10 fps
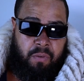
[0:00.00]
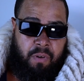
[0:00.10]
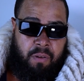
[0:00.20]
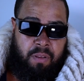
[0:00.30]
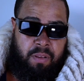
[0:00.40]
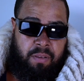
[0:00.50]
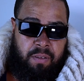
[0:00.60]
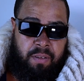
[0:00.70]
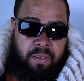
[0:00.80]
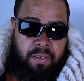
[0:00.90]
we rolling?
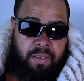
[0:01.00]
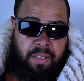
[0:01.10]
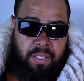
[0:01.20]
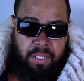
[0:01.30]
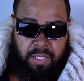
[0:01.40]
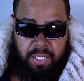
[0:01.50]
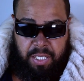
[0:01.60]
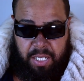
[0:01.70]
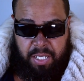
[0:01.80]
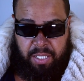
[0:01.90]

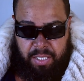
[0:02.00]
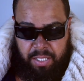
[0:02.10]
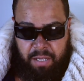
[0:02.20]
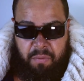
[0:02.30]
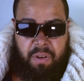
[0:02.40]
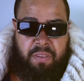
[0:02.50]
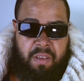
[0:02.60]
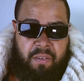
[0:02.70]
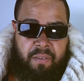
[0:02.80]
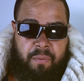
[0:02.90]
Yeah, I want to